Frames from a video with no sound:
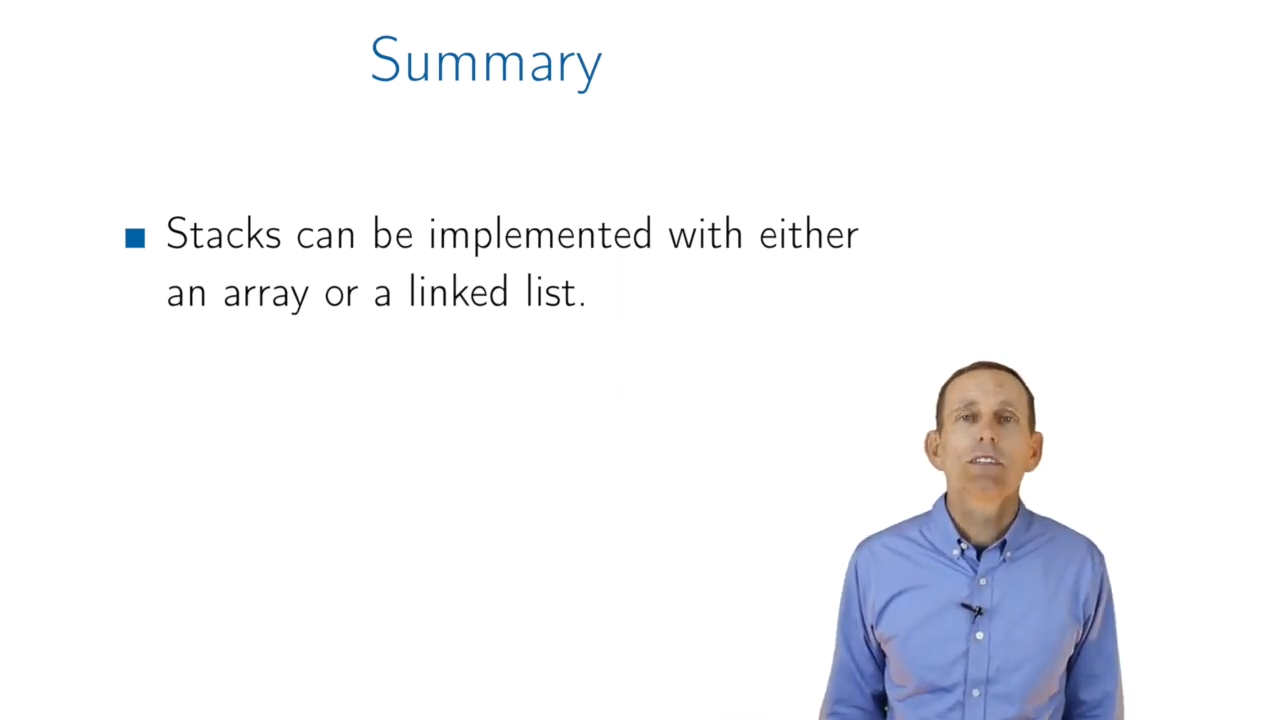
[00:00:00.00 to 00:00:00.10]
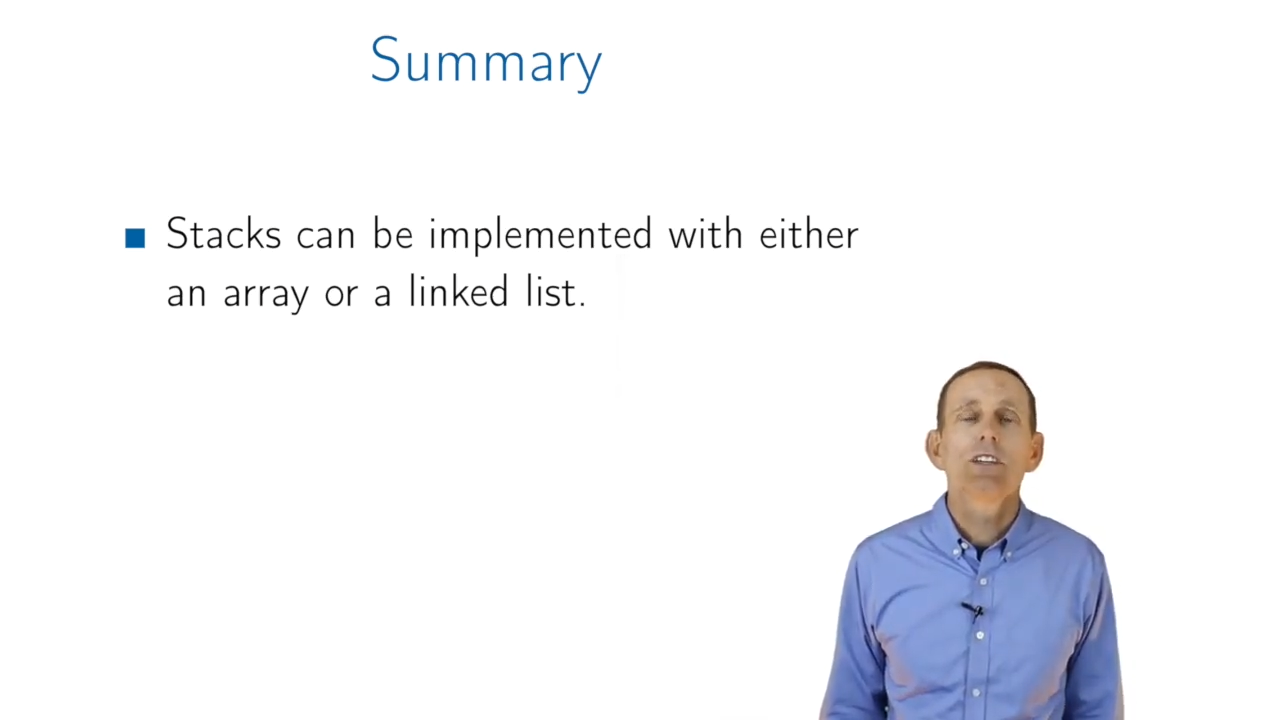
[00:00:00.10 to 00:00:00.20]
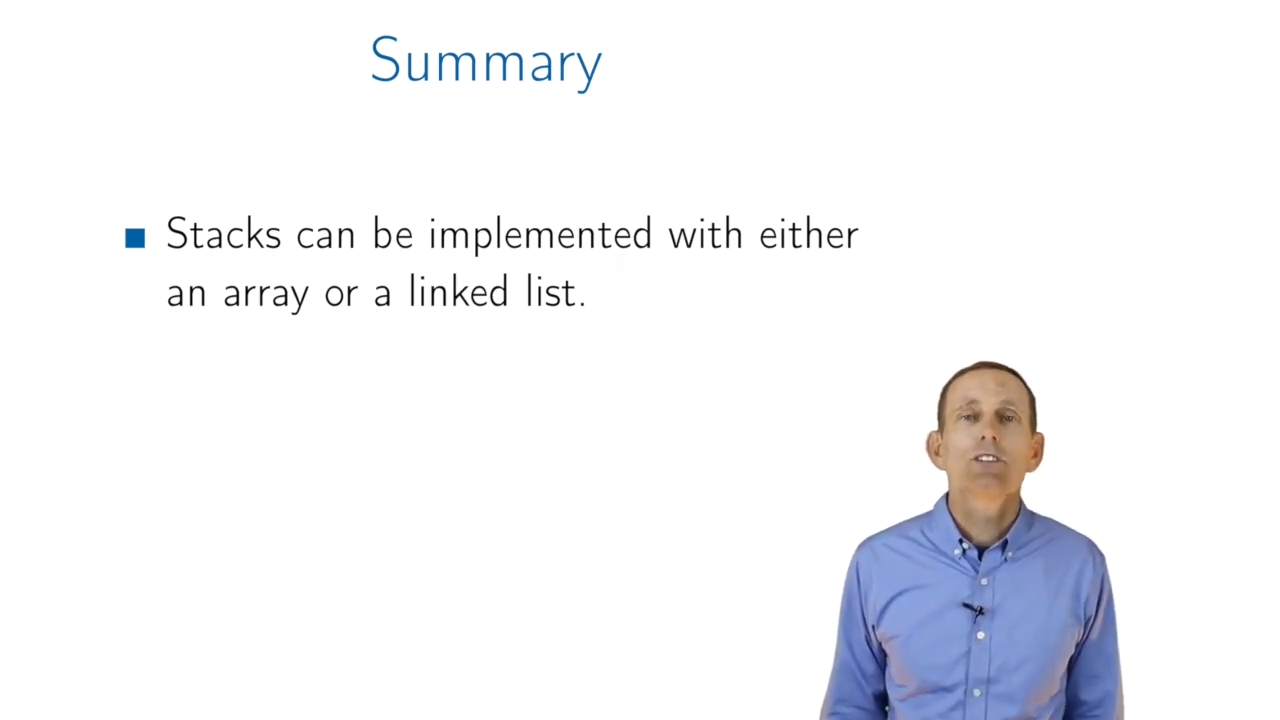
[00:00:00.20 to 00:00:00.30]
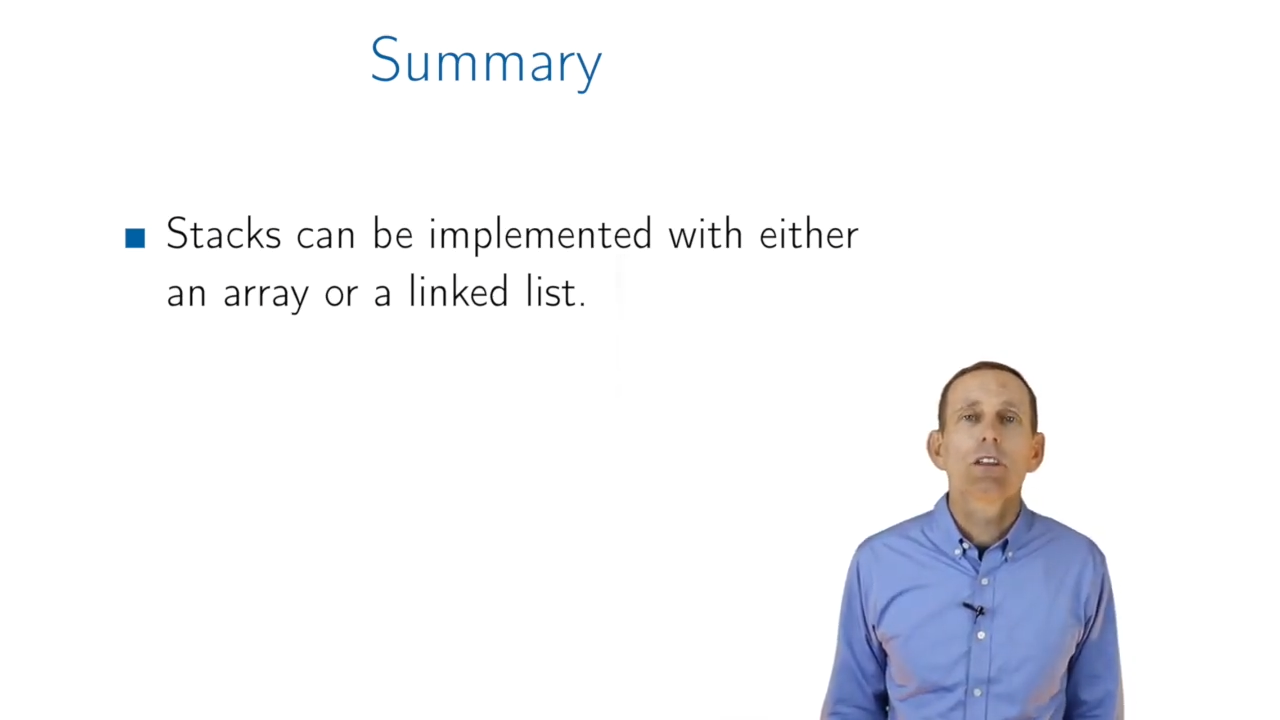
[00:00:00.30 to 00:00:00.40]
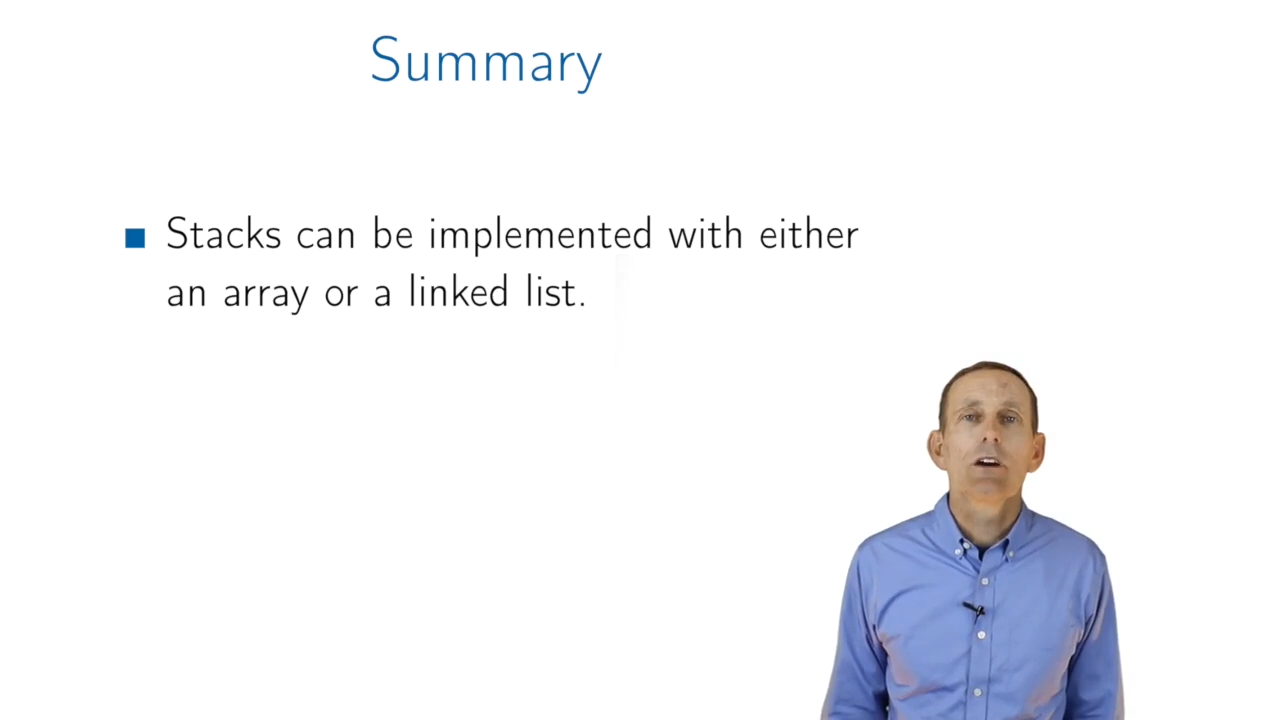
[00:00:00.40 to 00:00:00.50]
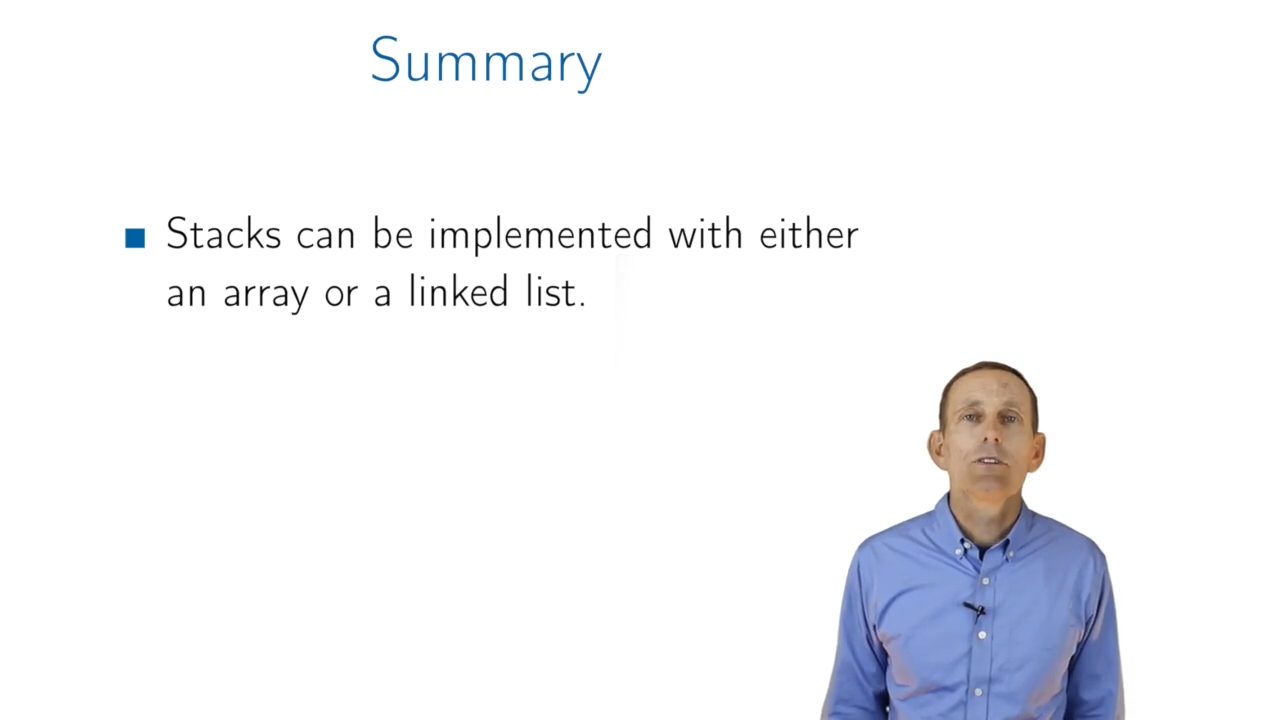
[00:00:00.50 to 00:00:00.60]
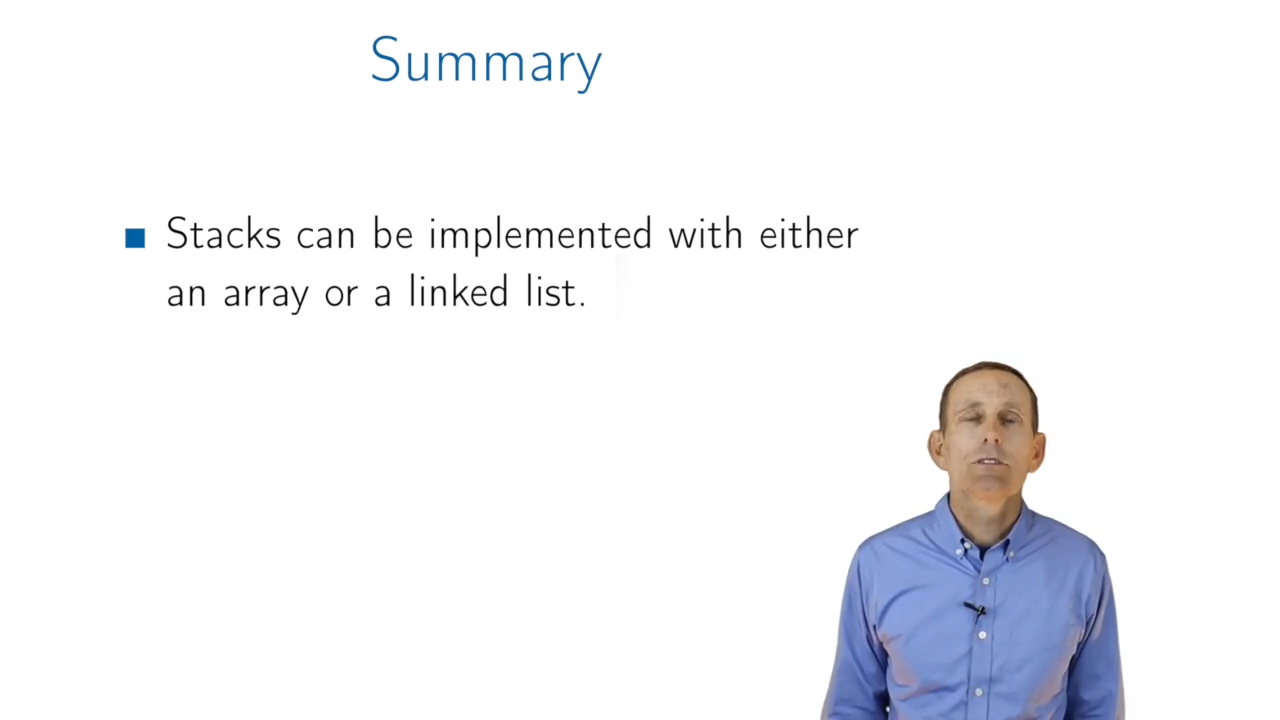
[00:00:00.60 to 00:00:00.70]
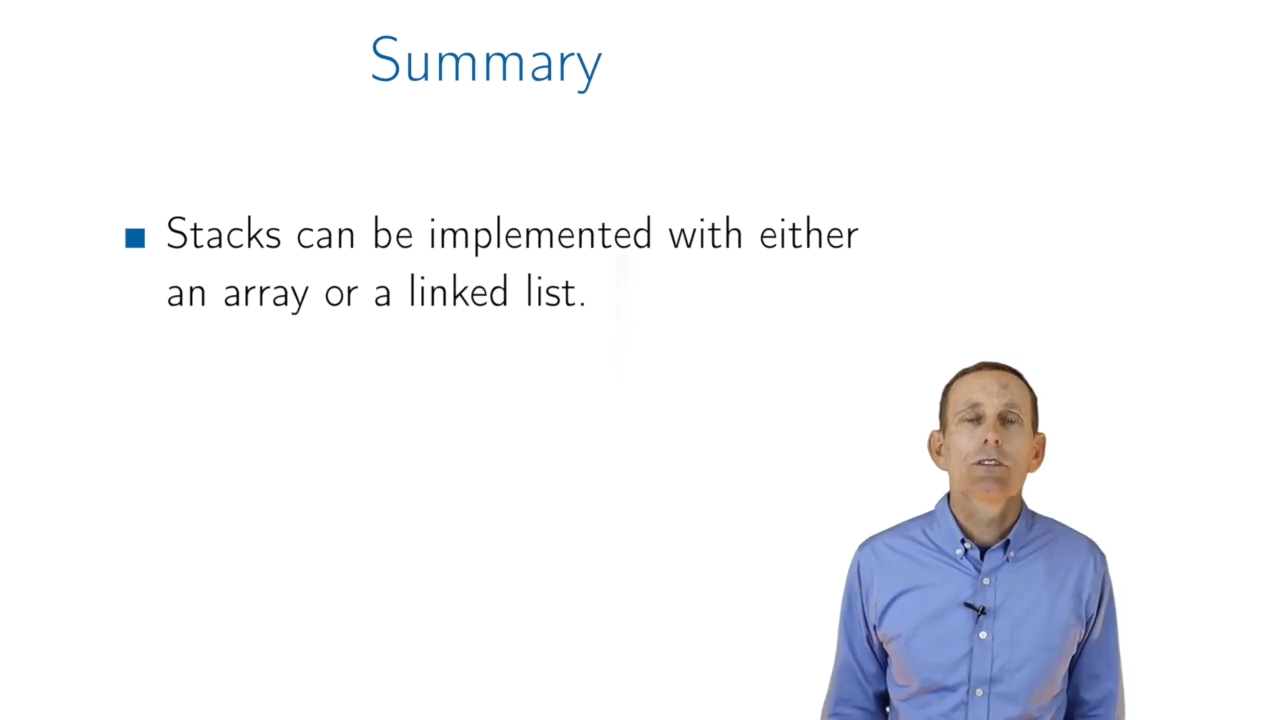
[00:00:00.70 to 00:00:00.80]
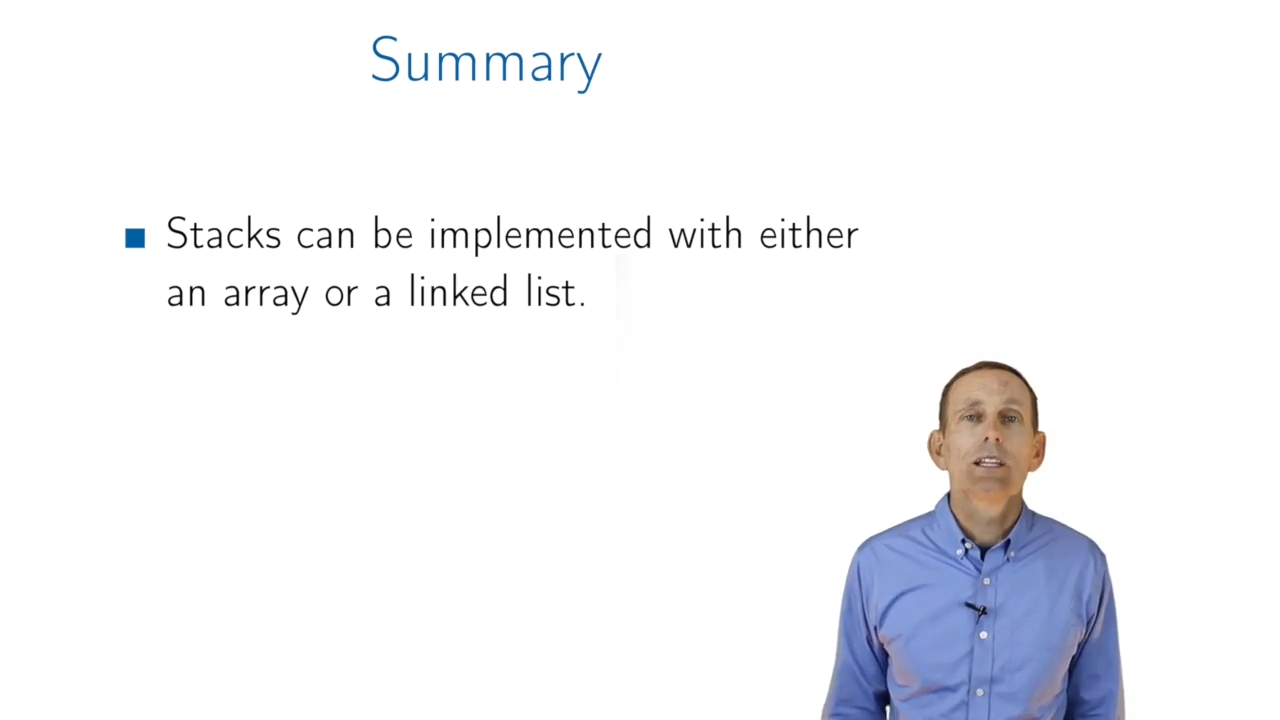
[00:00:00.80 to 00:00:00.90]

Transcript: of each of those.